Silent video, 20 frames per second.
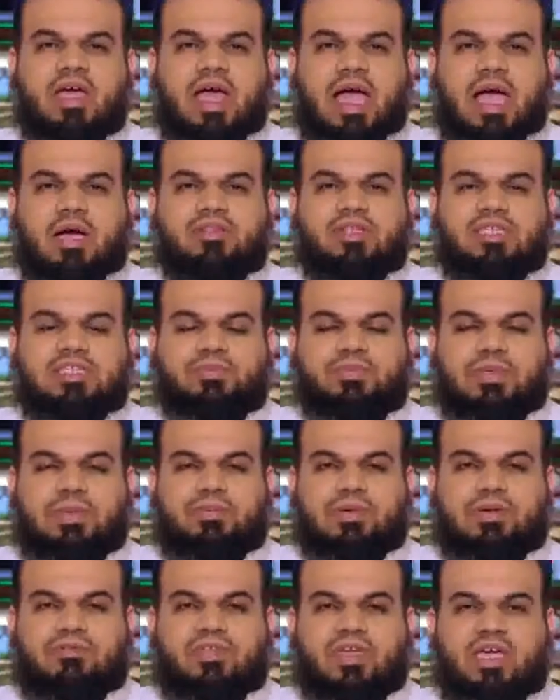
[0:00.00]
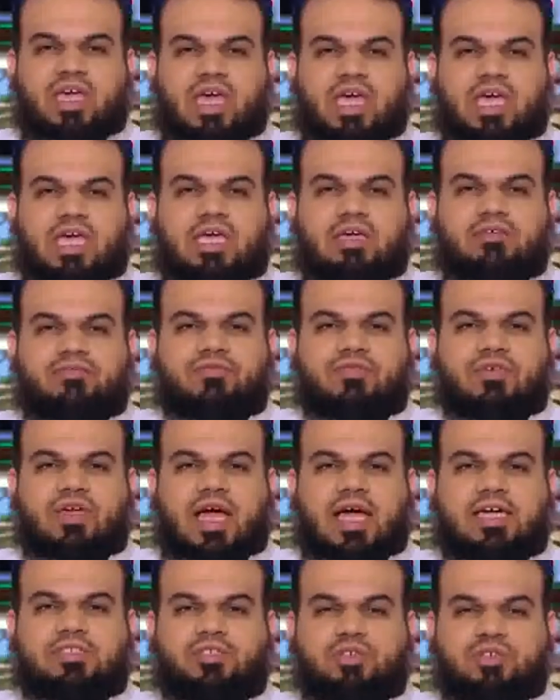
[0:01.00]
how these people of the cave
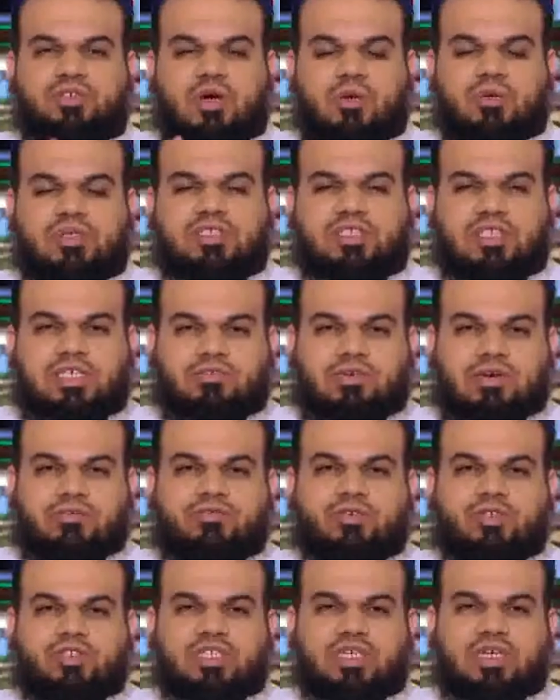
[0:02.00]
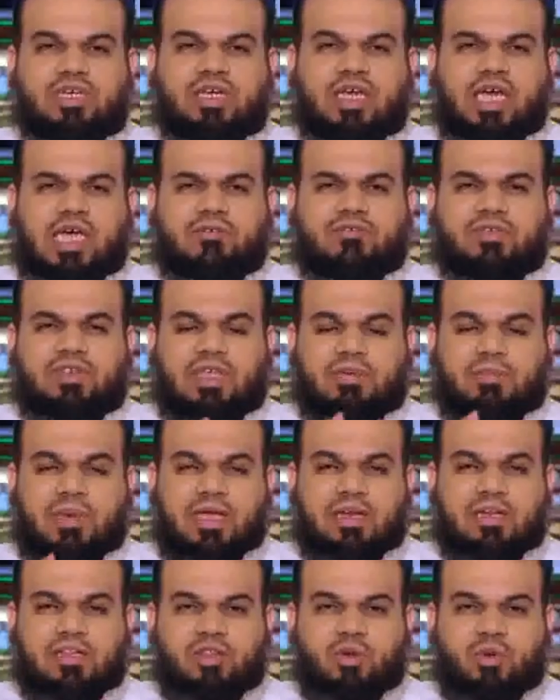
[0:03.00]
had to go and seek refuge in a cave and they
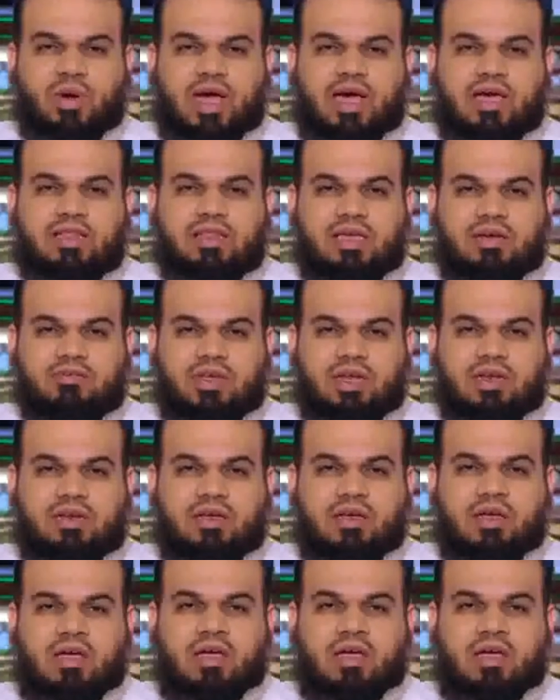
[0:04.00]
made a dua therein